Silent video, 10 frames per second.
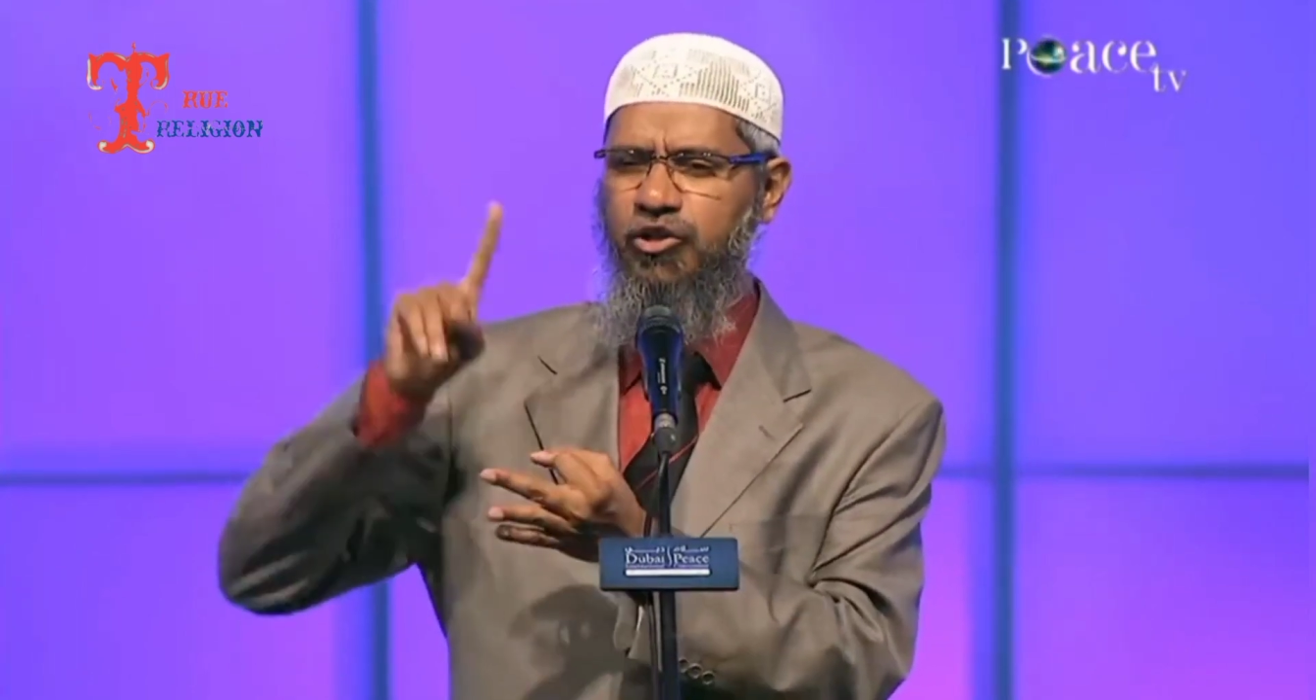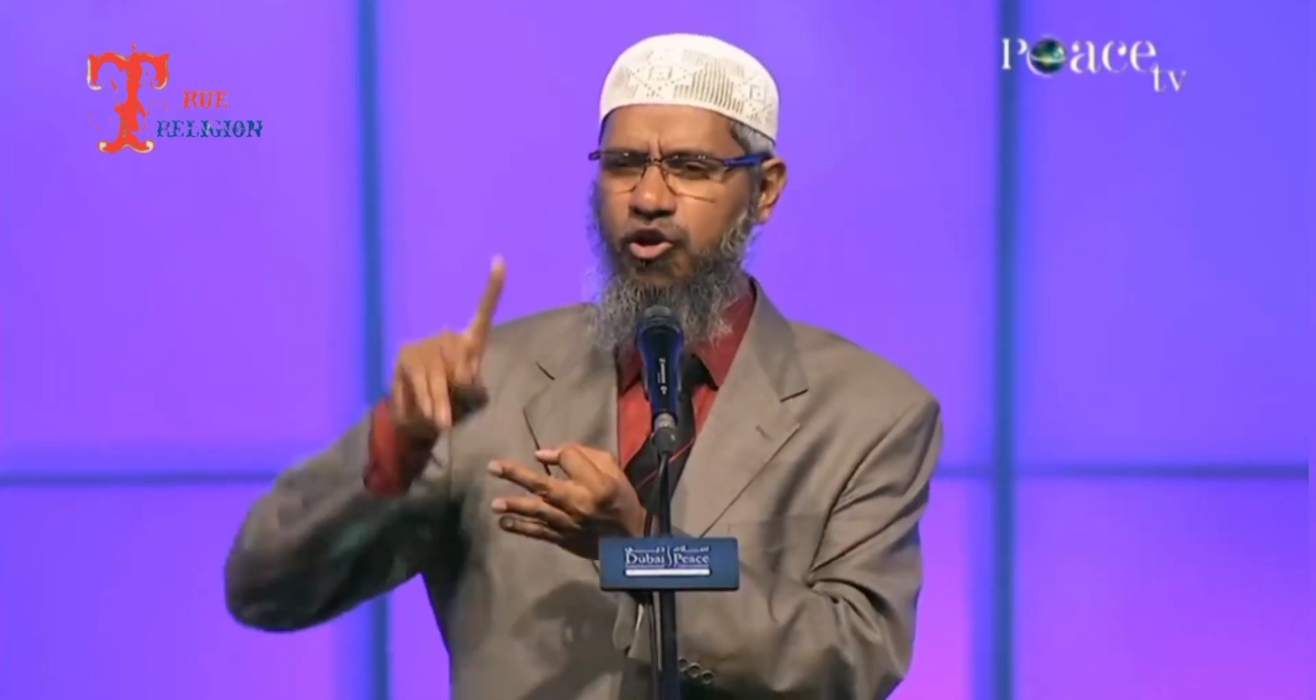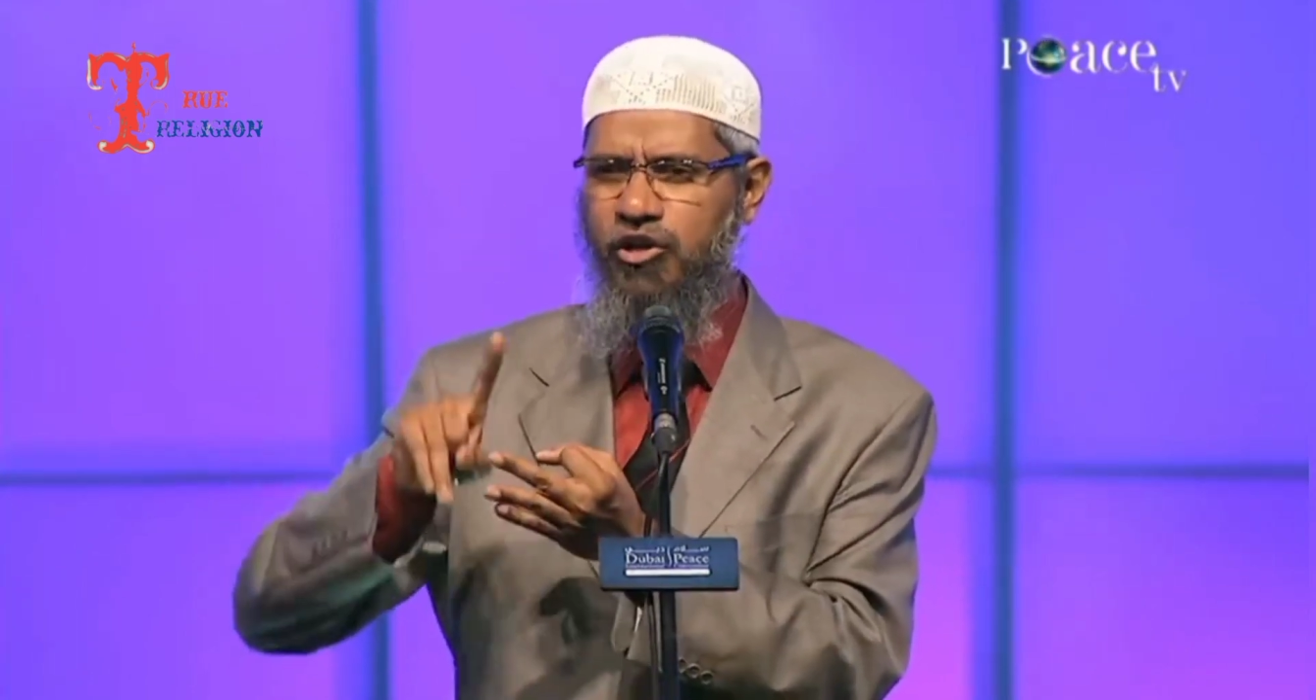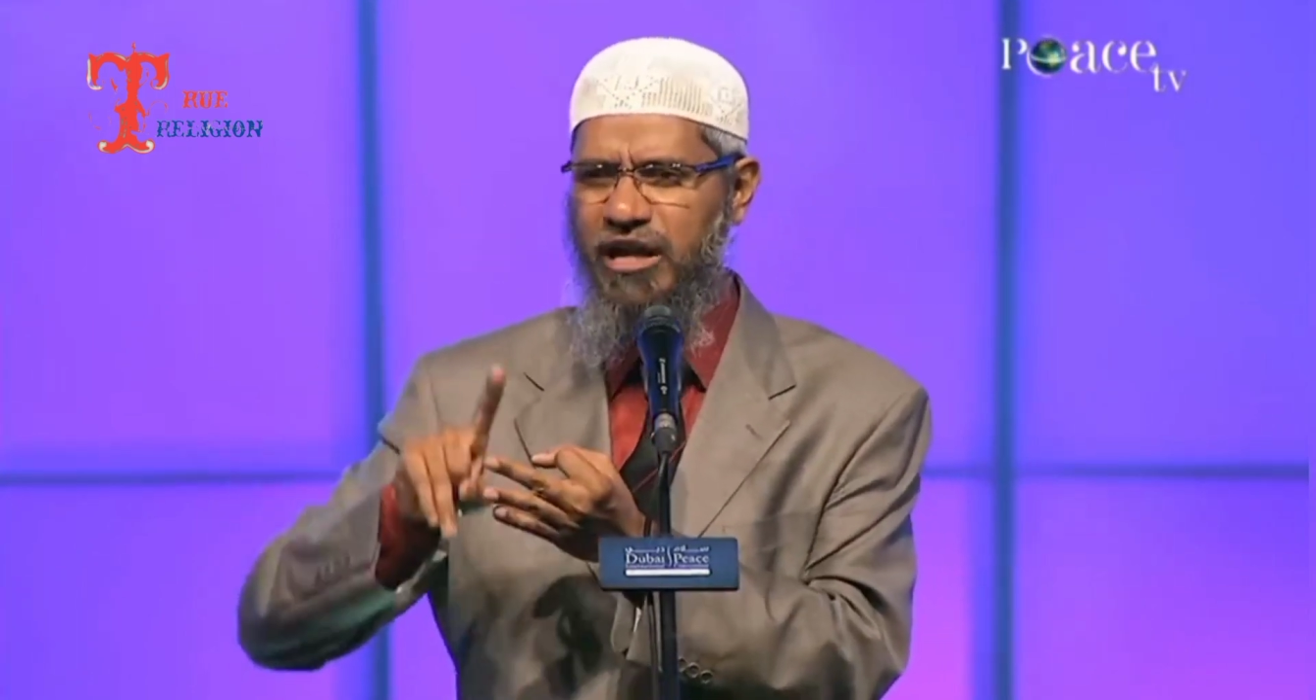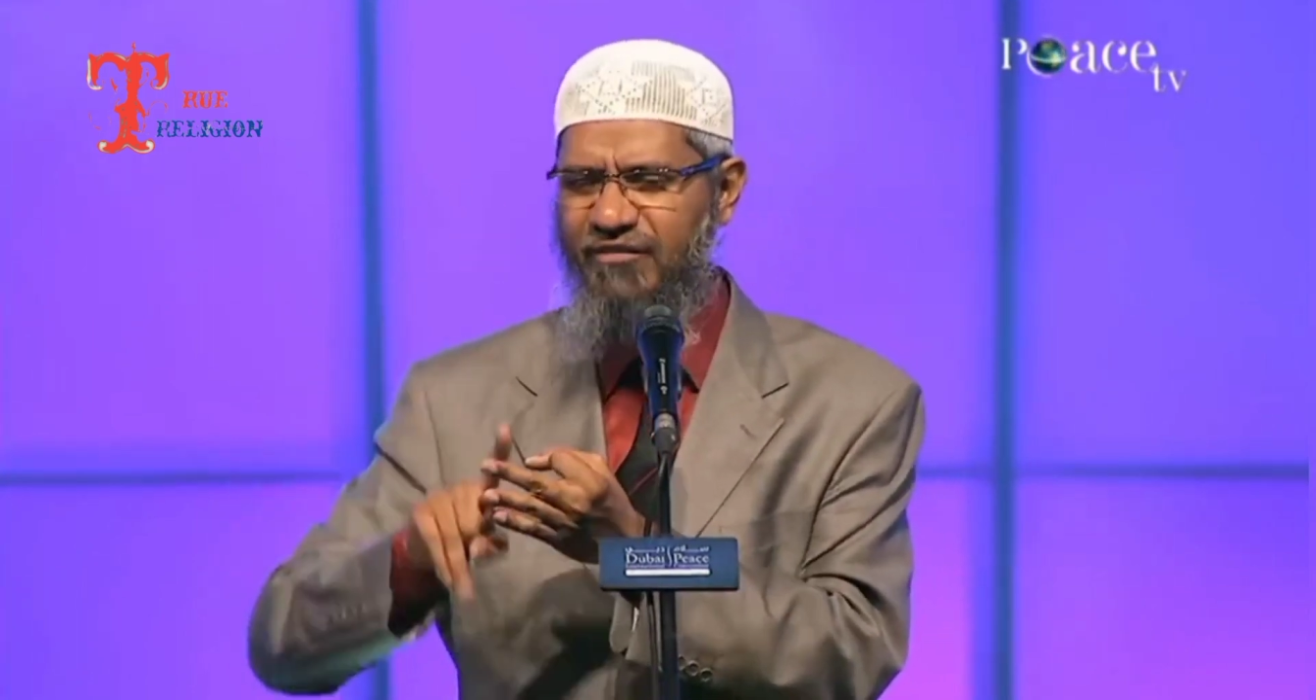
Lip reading: don't have